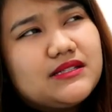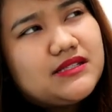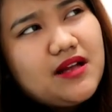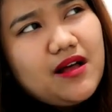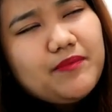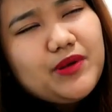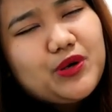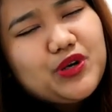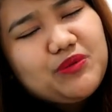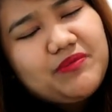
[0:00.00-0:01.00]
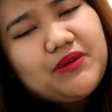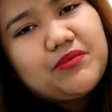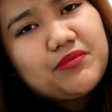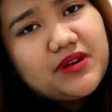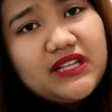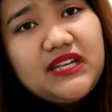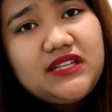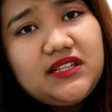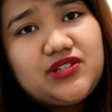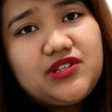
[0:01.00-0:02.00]
some could be
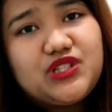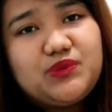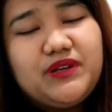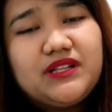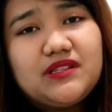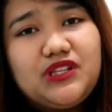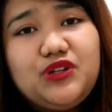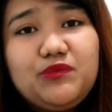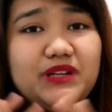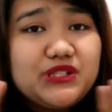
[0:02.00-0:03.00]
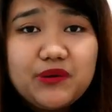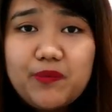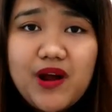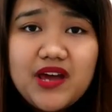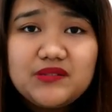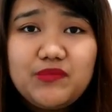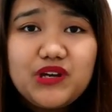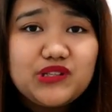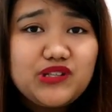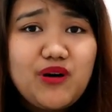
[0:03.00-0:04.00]
really delicious, but you'll be surprised
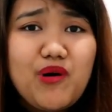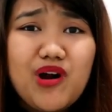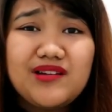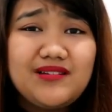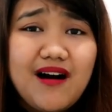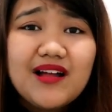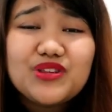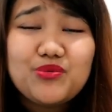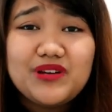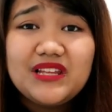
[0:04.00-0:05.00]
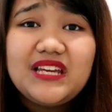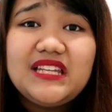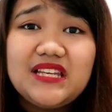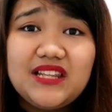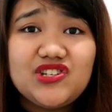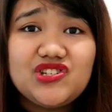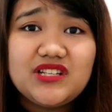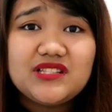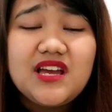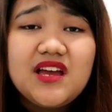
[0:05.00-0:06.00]
because some are not really
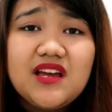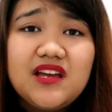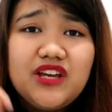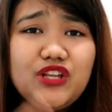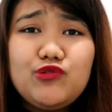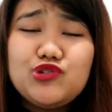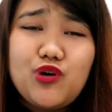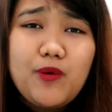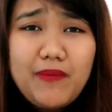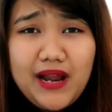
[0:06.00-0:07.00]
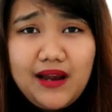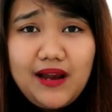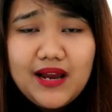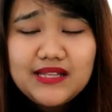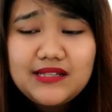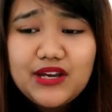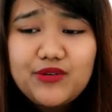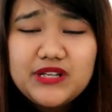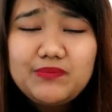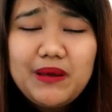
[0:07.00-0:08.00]
delicious. You know, jokbal is
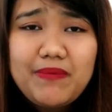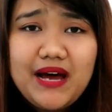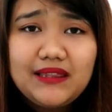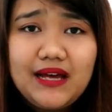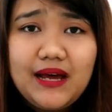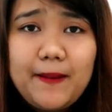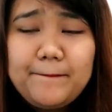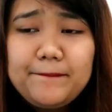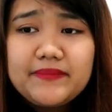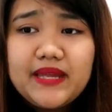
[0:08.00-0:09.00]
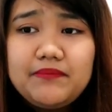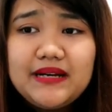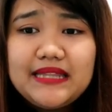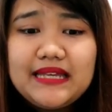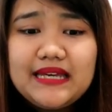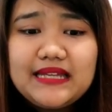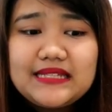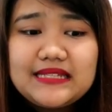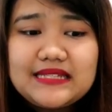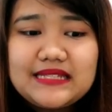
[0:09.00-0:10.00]
like crispy pata, but
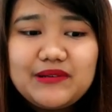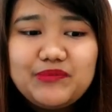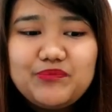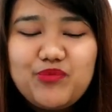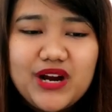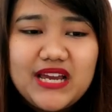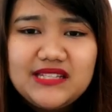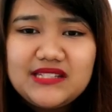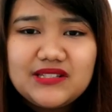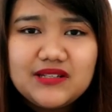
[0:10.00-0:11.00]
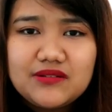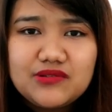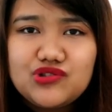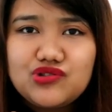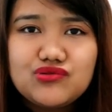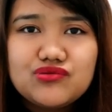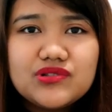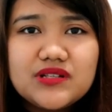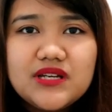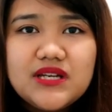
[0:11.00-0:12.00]
it's braised,
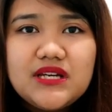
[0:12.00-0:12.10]
stewed.